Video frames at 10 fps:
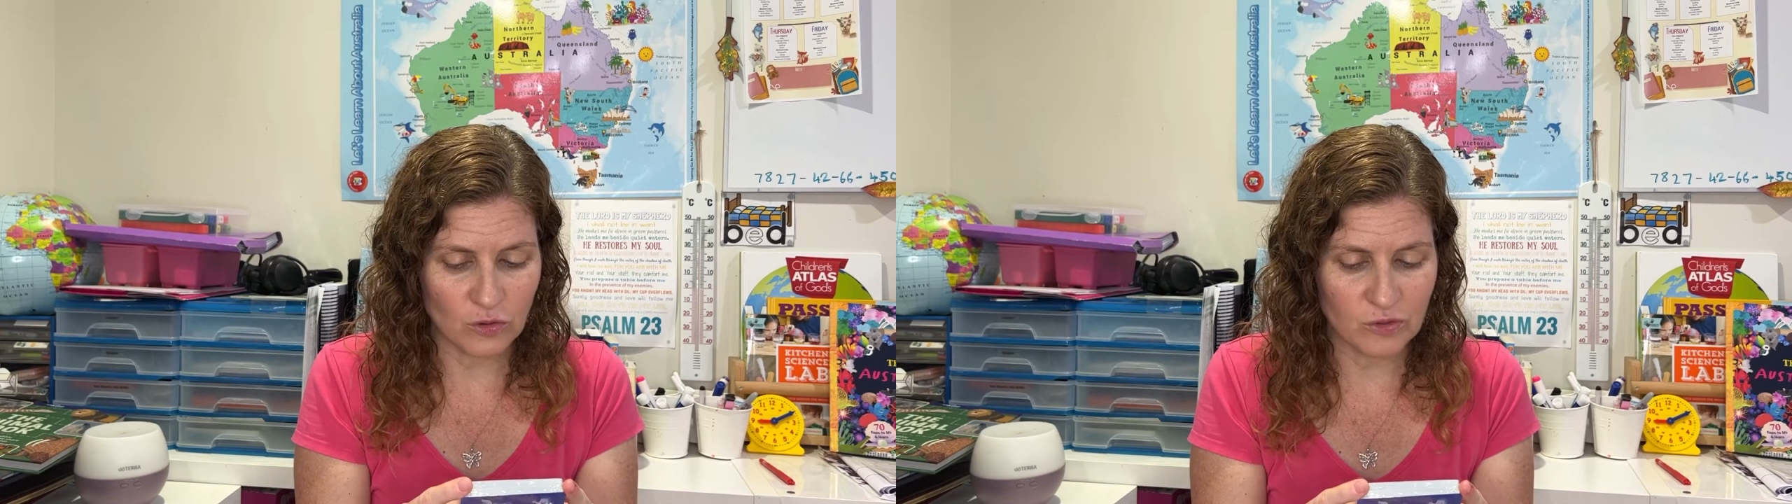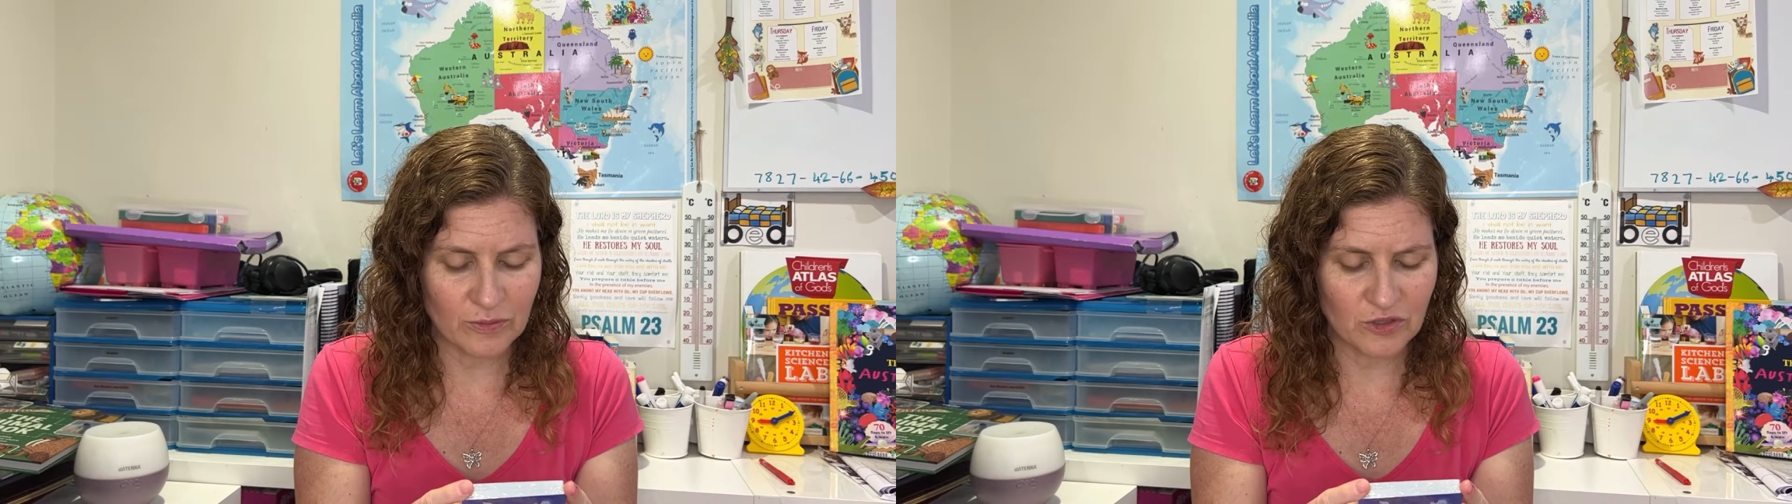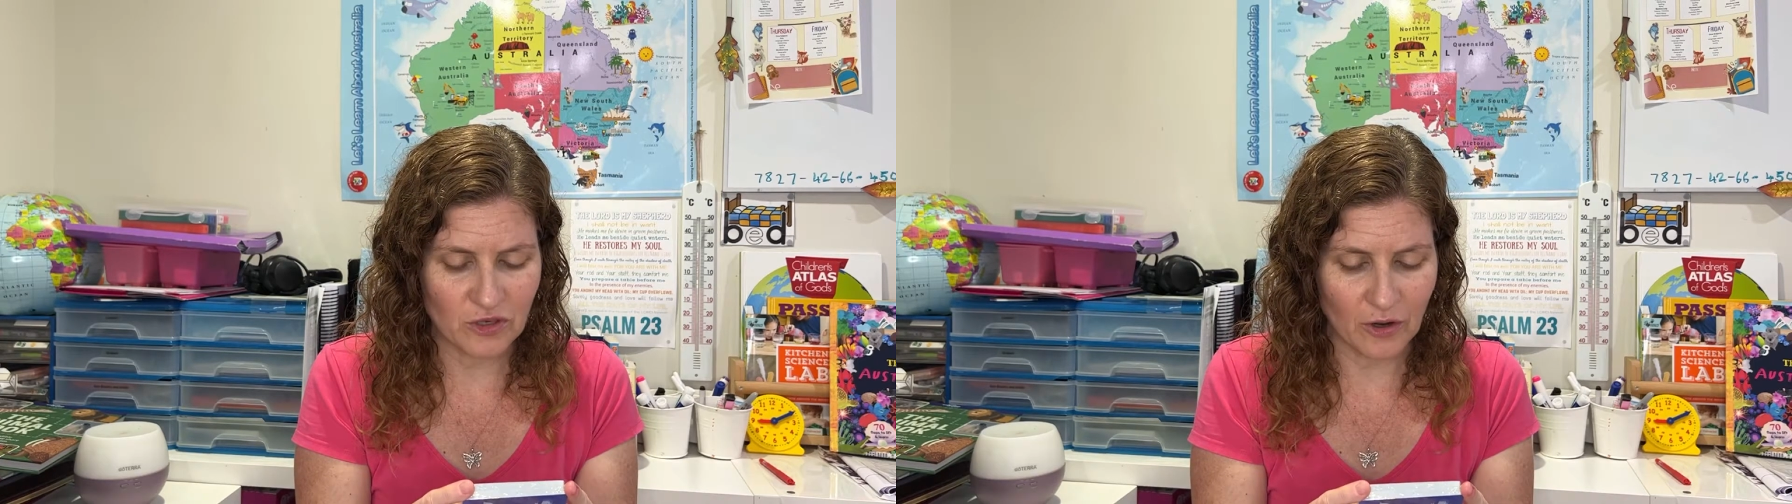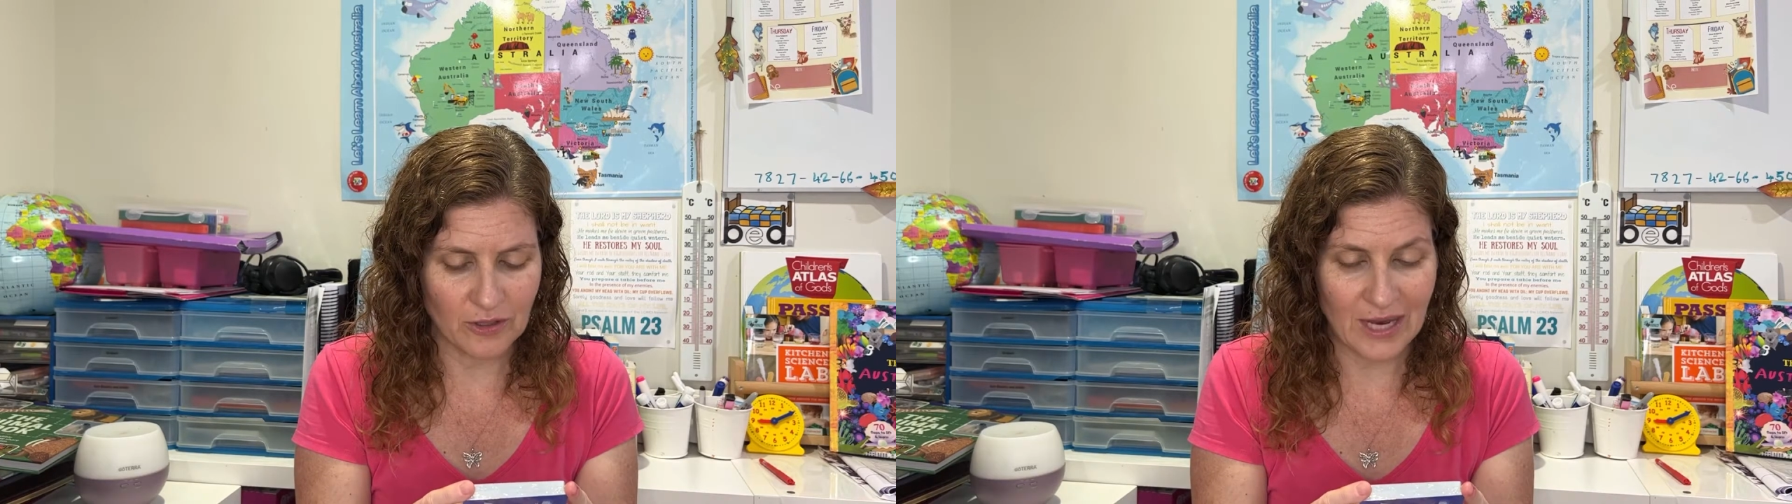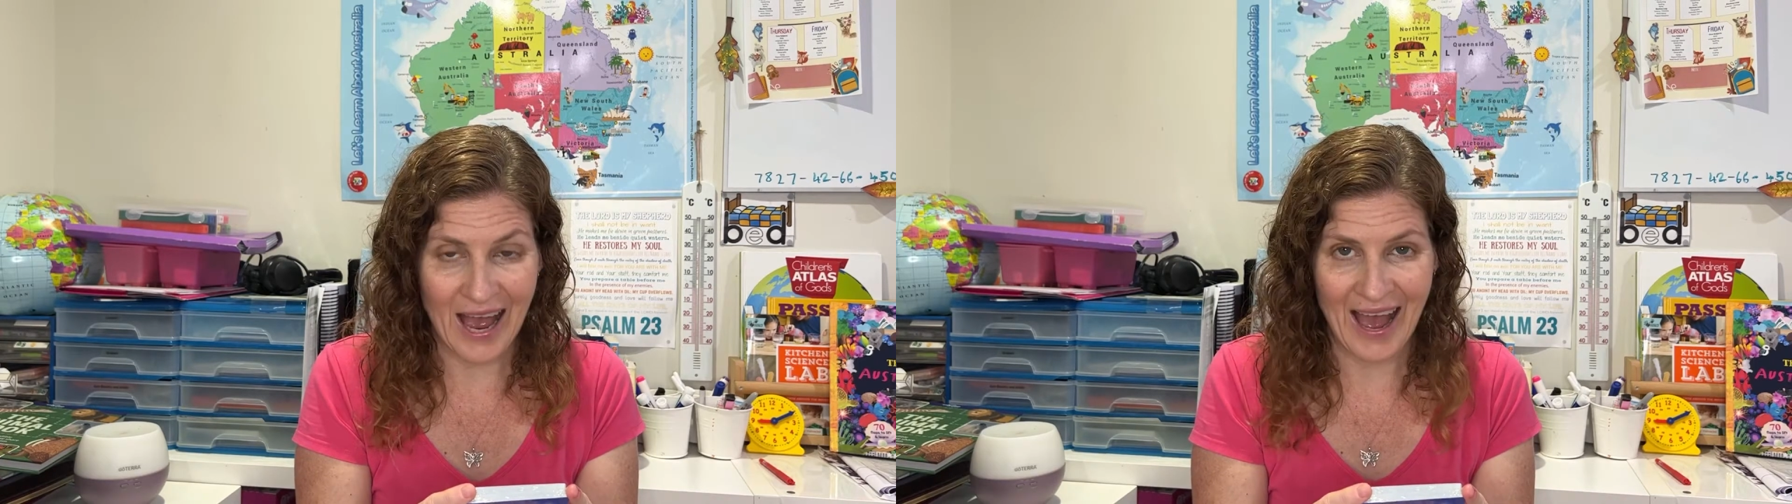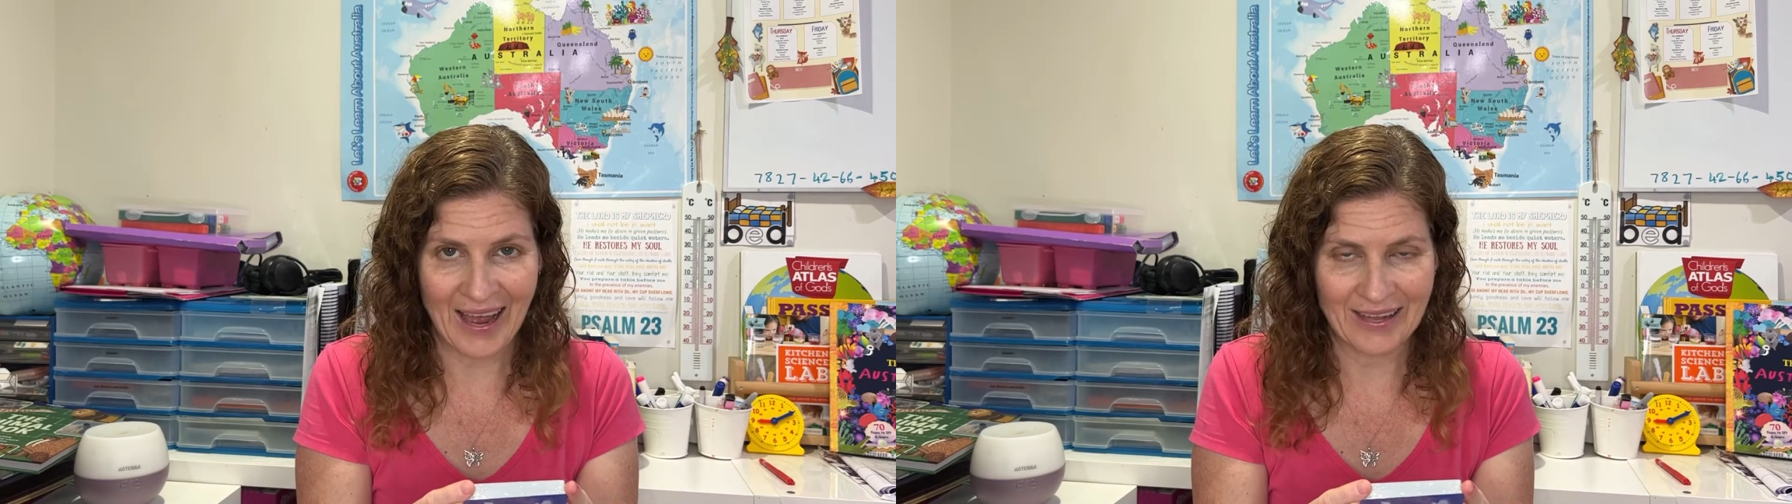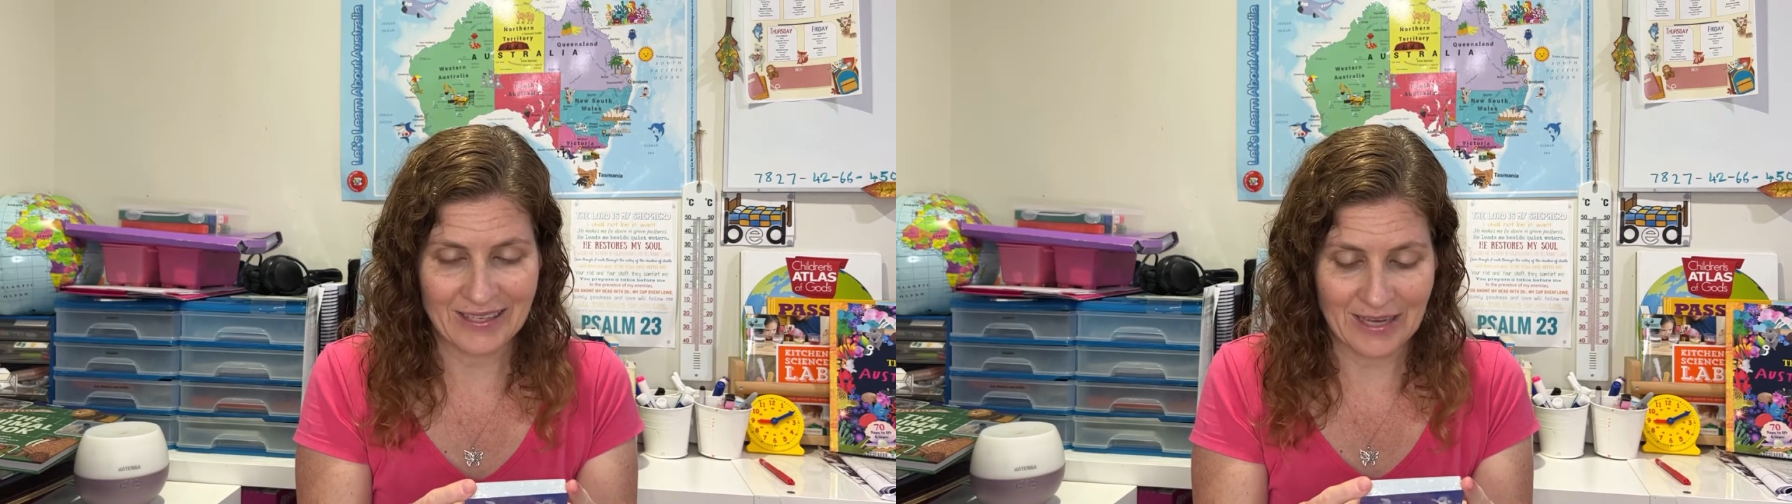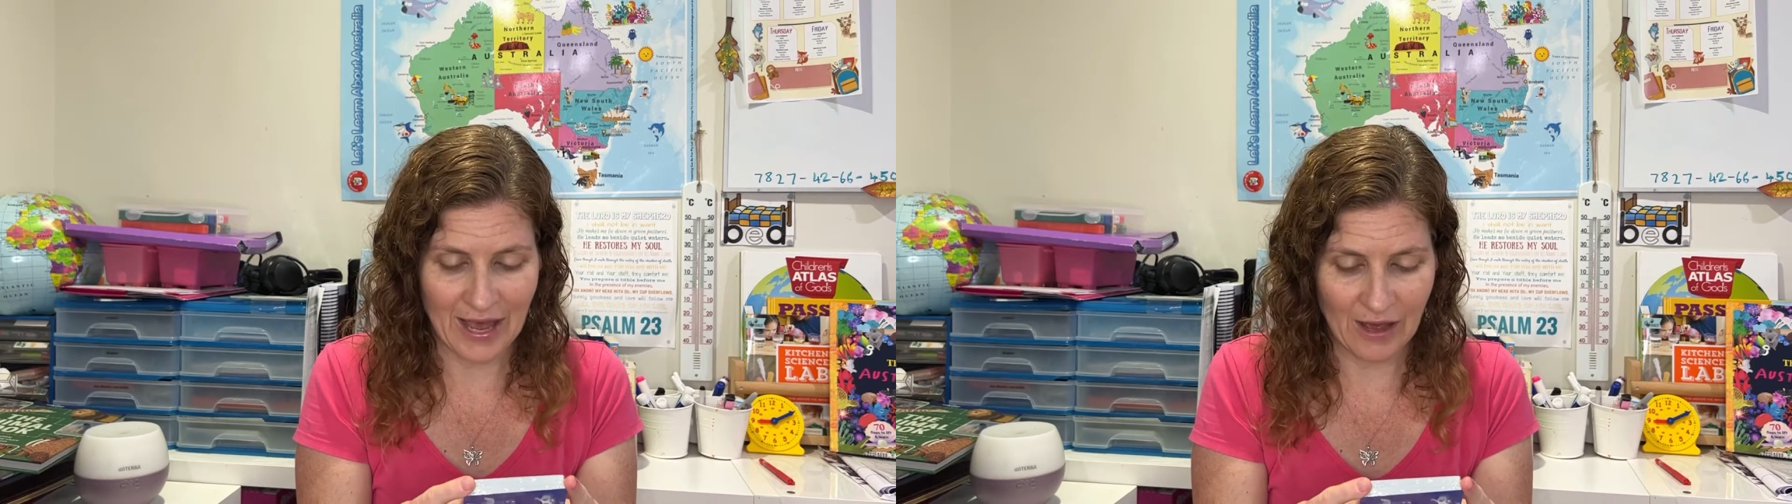swim stroke? Act
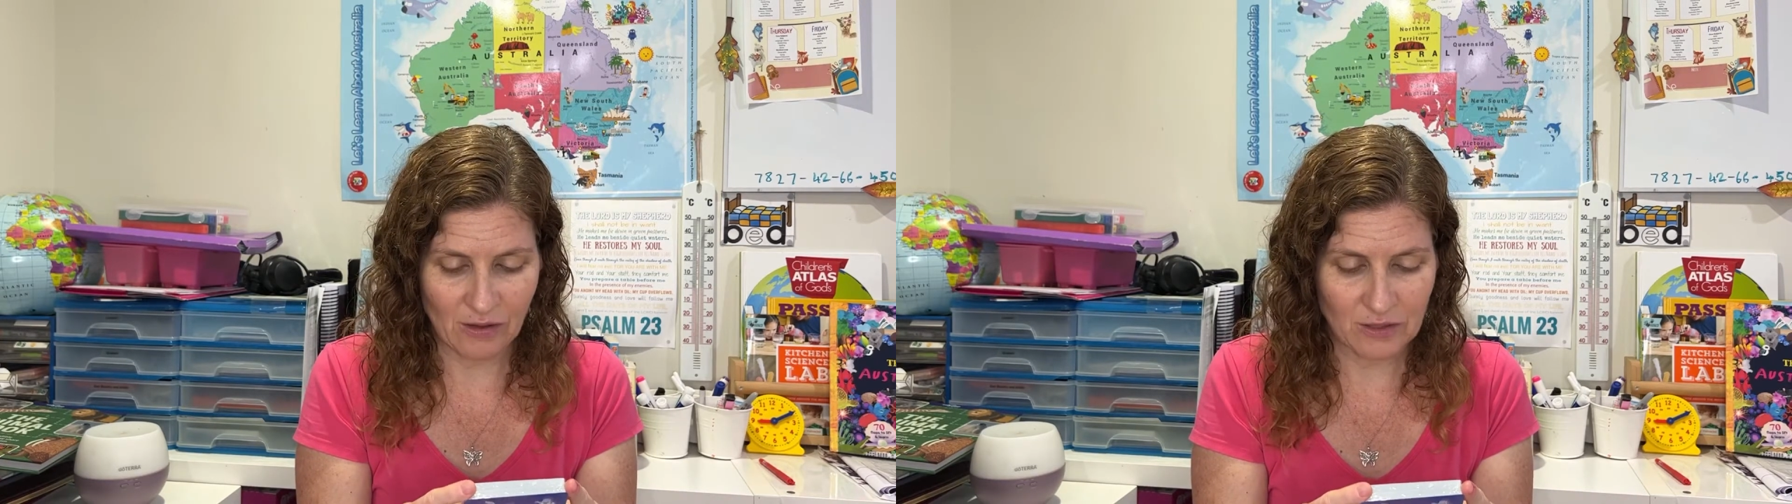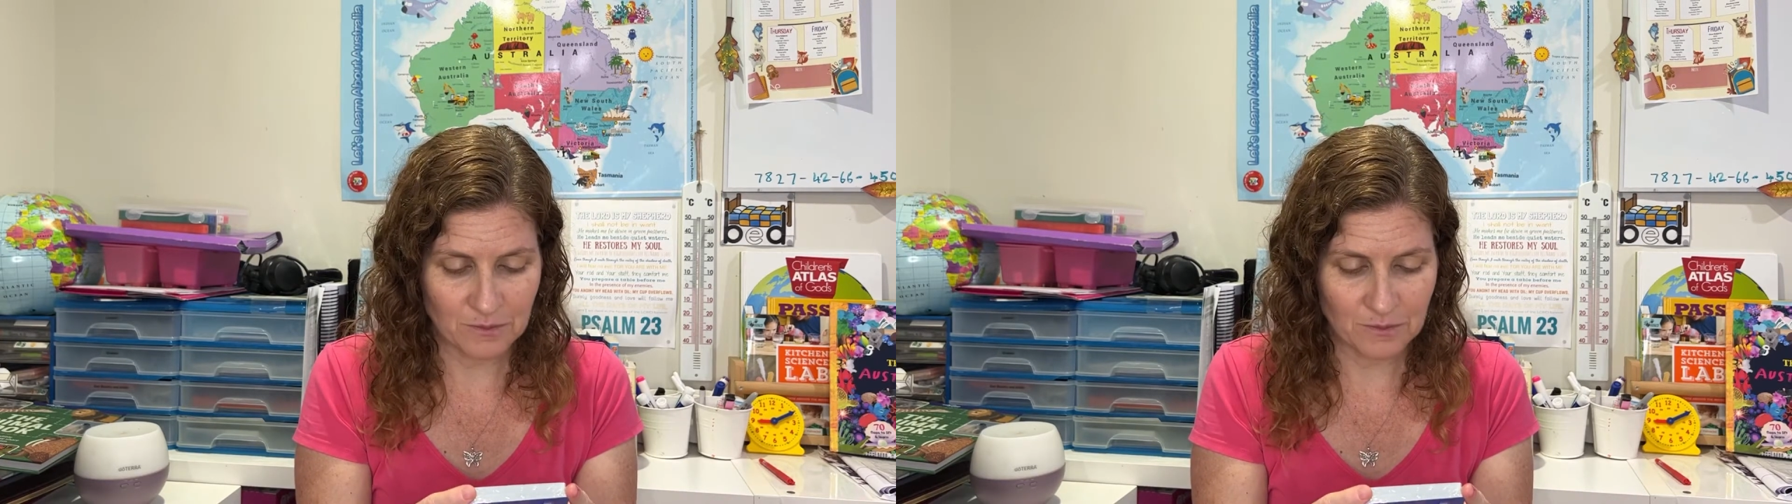it out.